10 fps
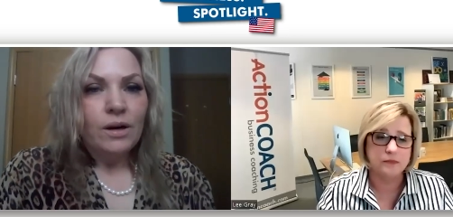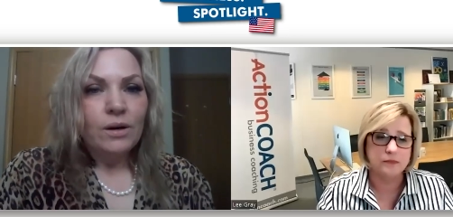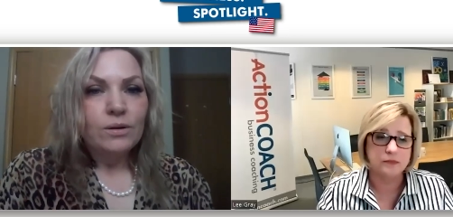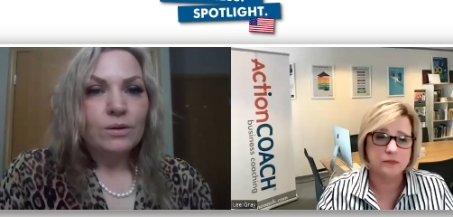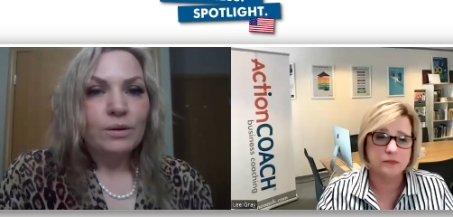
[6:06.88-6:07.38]

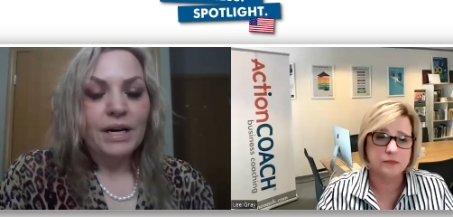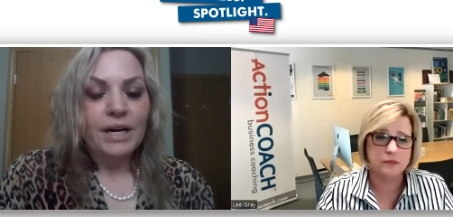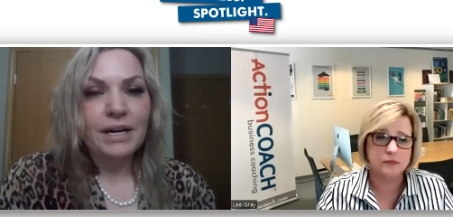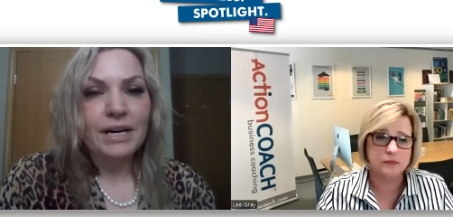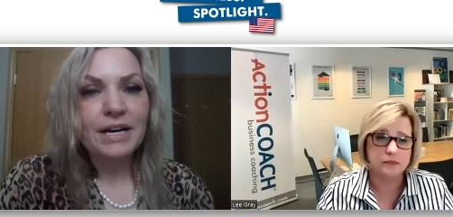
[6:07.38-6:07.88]
Speaker 1: Oh,
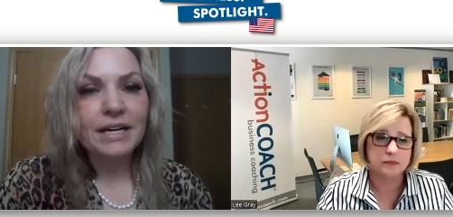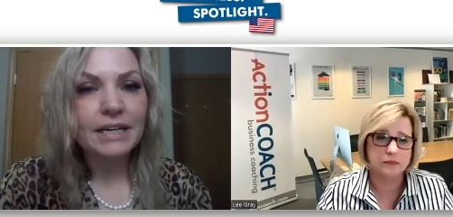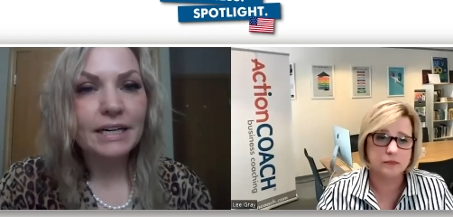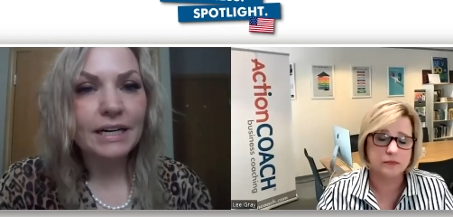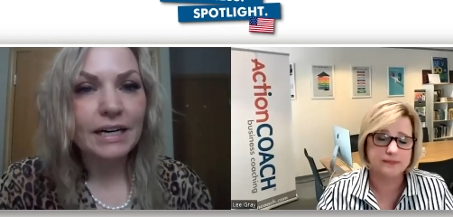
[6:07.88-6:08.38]

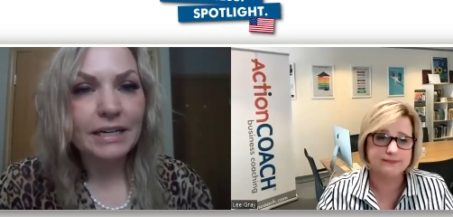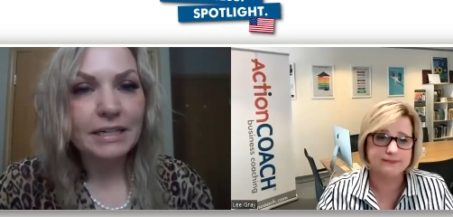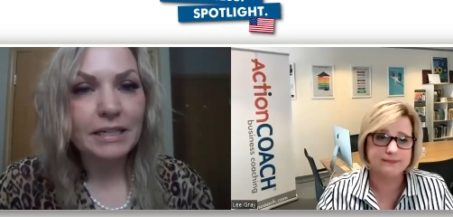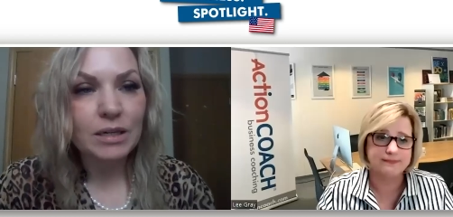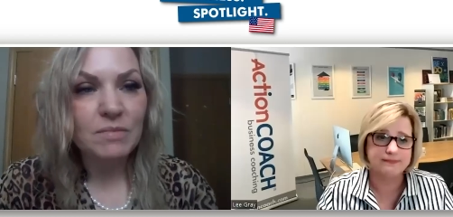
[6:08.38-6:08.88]

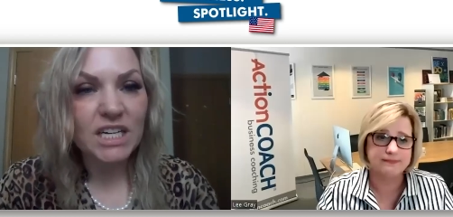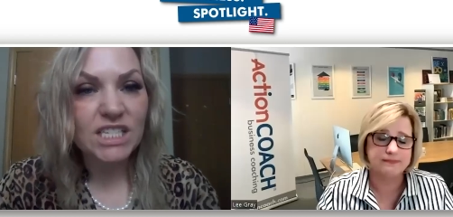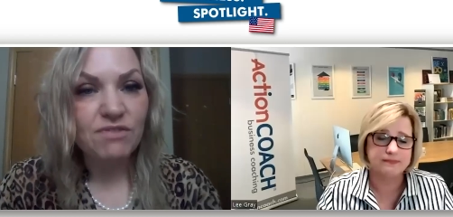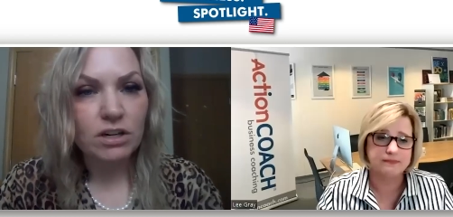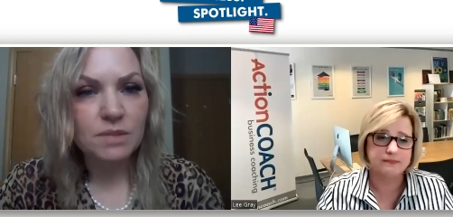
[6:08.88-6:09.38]
um, as
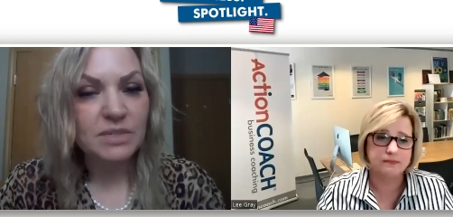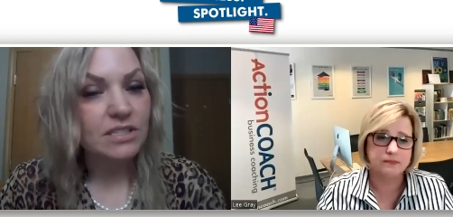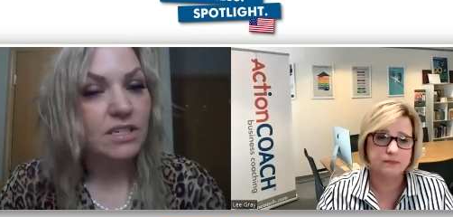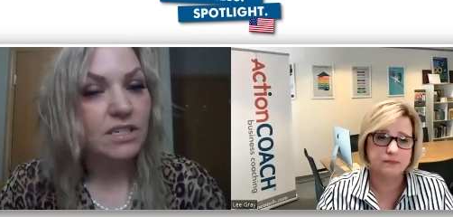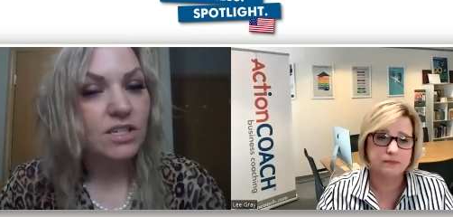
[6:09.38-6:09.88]
far as
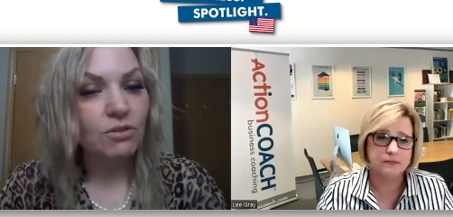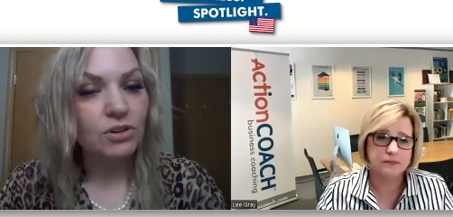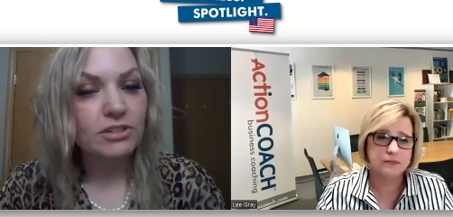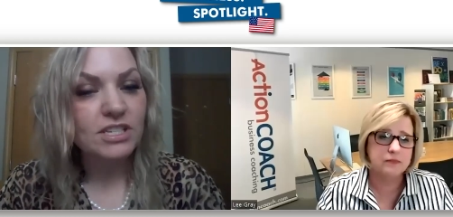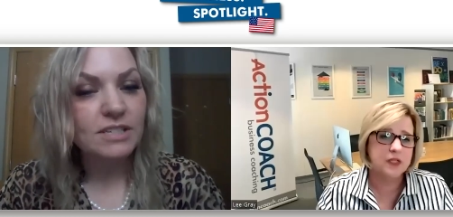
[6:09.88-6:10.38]
business
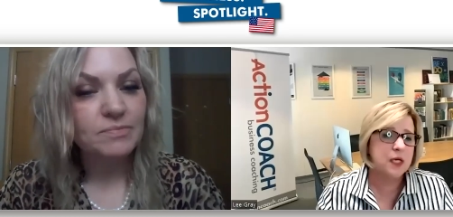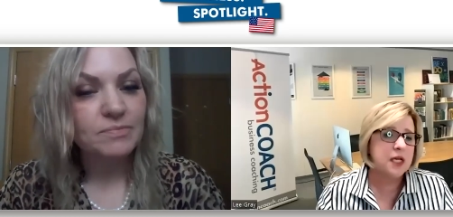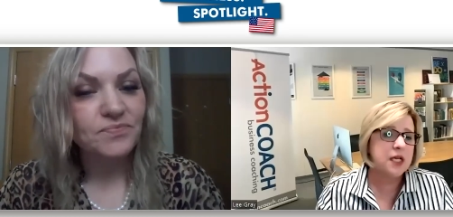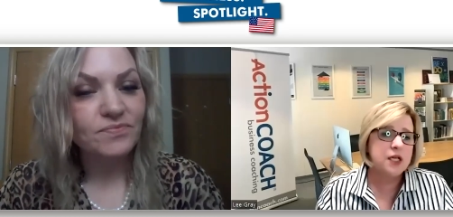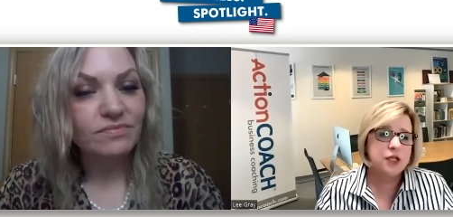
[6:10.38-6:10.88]
Speaker 2: owners?
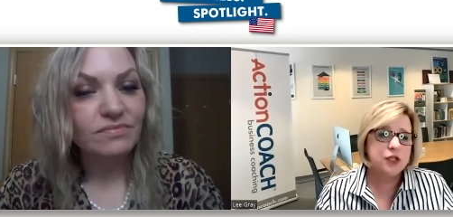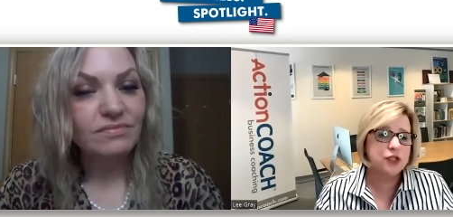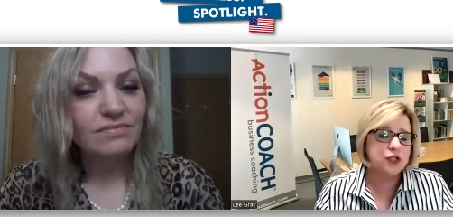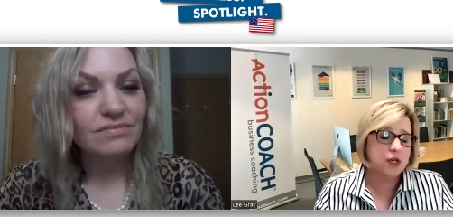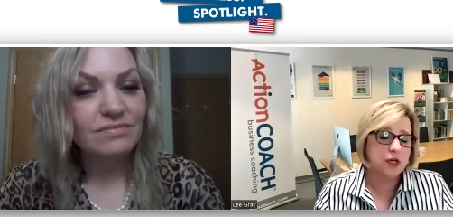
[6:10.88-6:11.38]

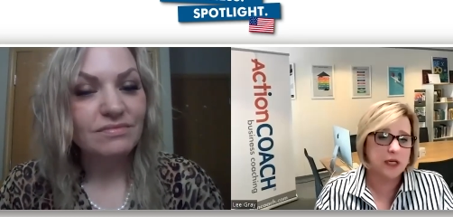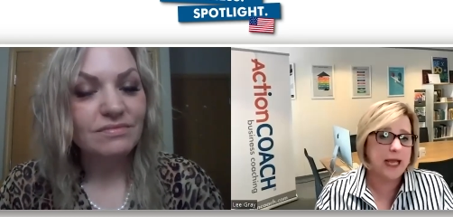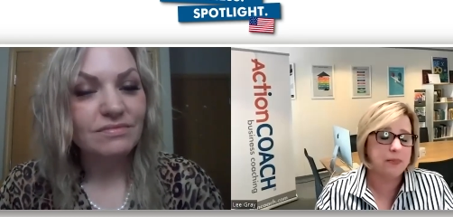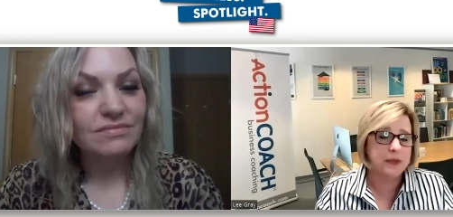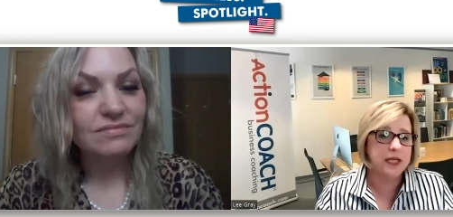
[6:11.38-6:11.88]
Sure.
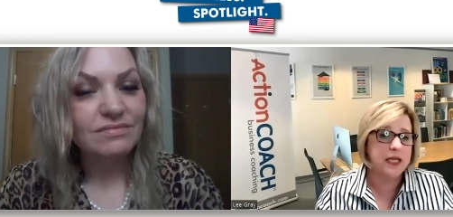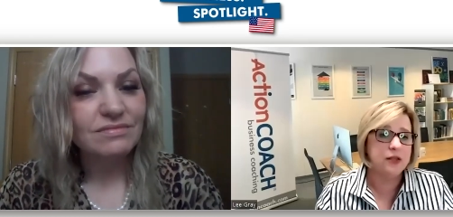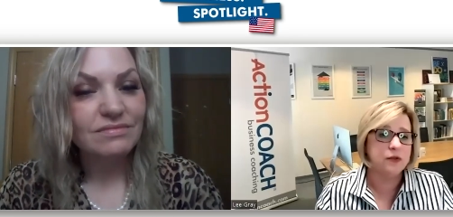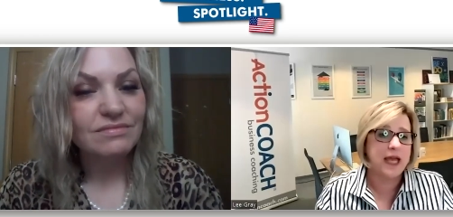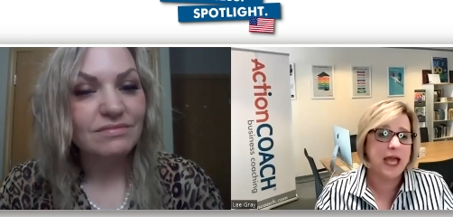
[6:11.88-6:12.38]
Yeah.
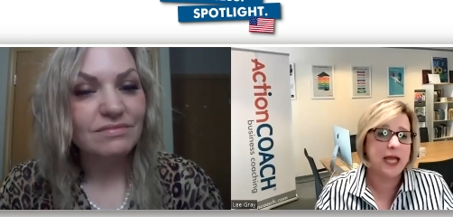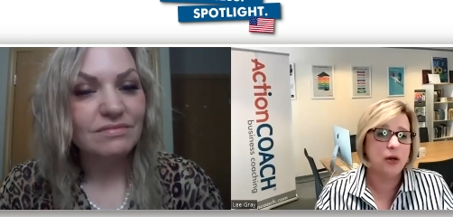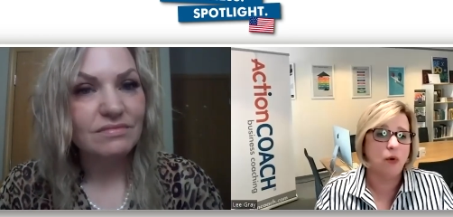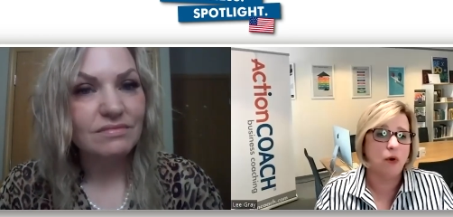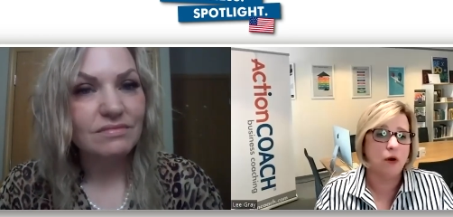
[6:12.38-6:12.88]
Either that,
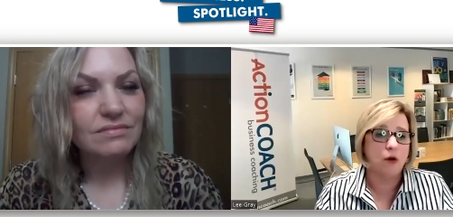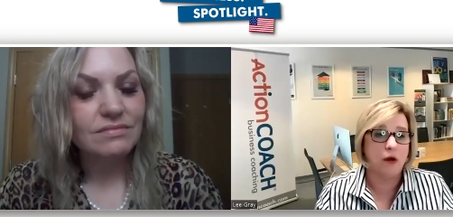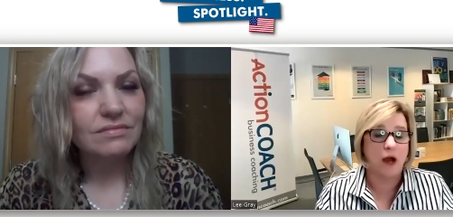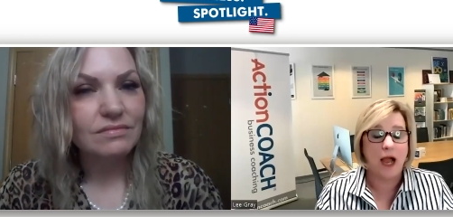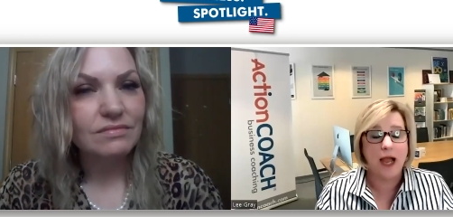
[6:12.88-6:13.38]
or, or,
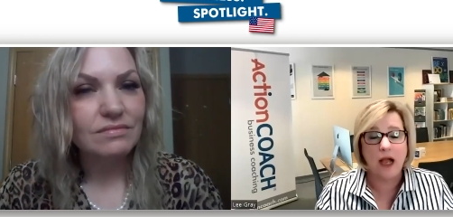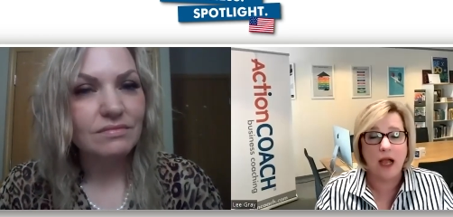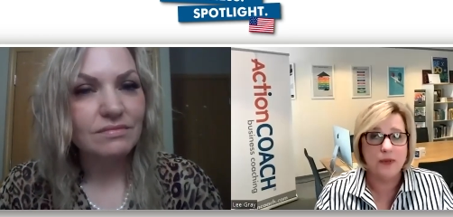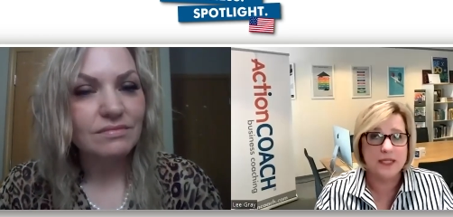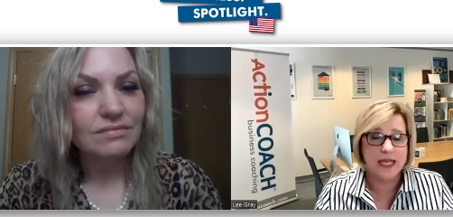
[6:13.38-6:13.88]
or I, I,
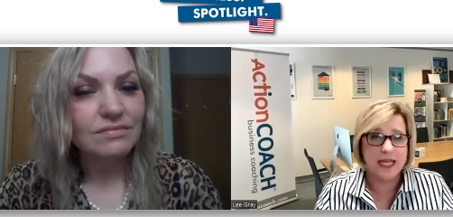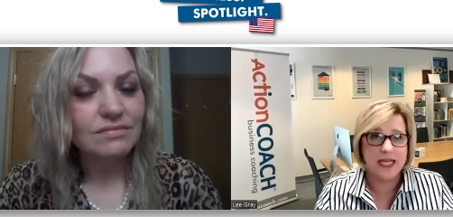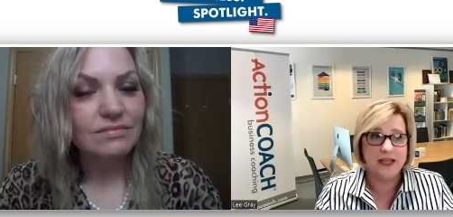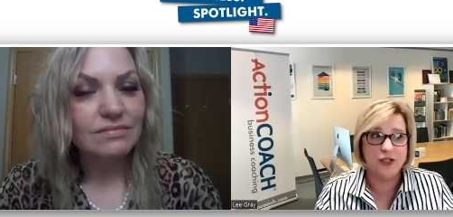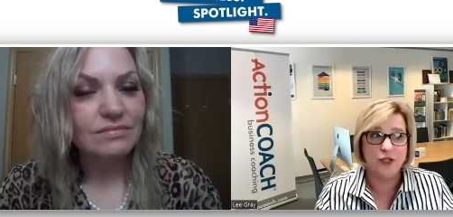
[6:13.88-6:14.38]
would
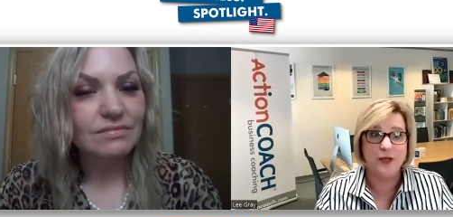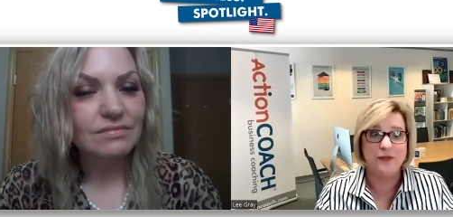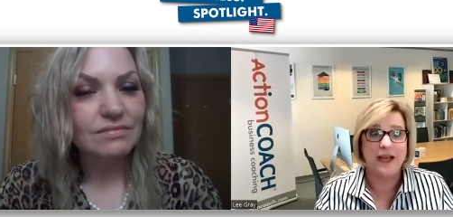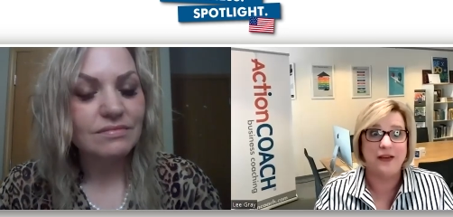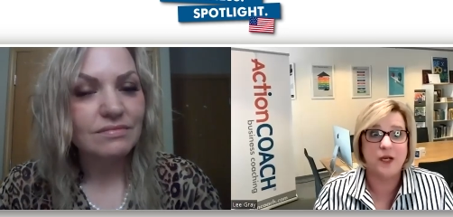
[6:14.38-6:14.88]
say, do you even
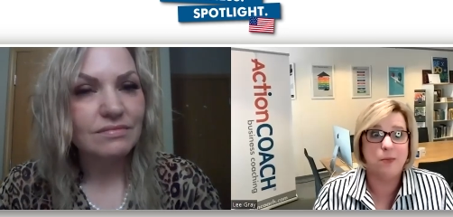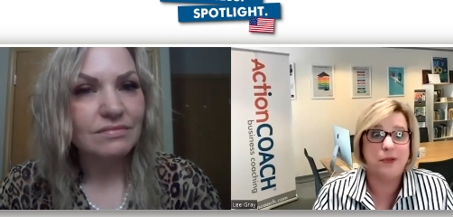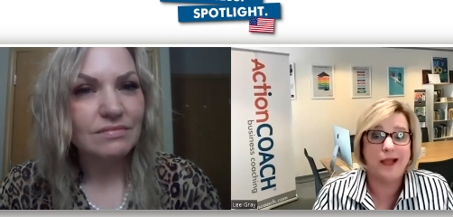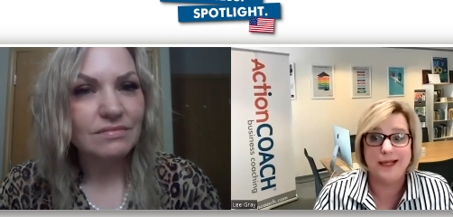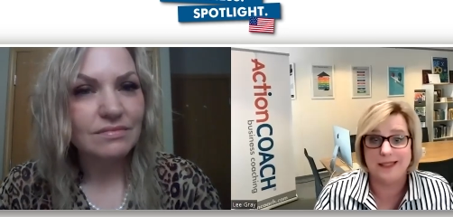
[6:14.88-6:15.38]
have a
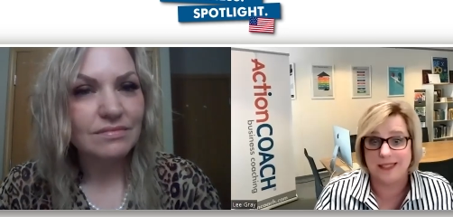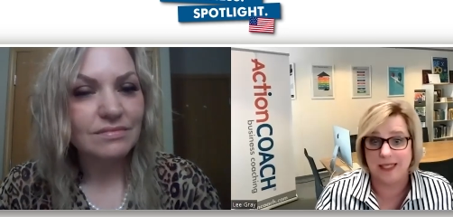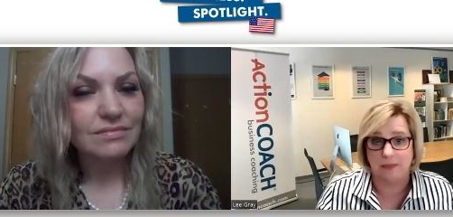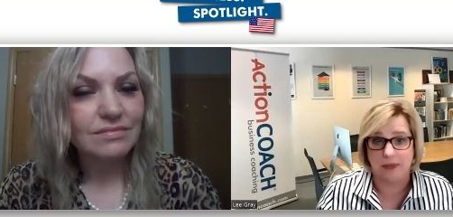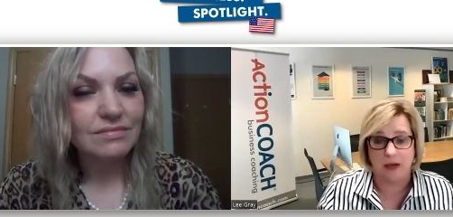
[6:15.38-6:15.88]
compliance tip?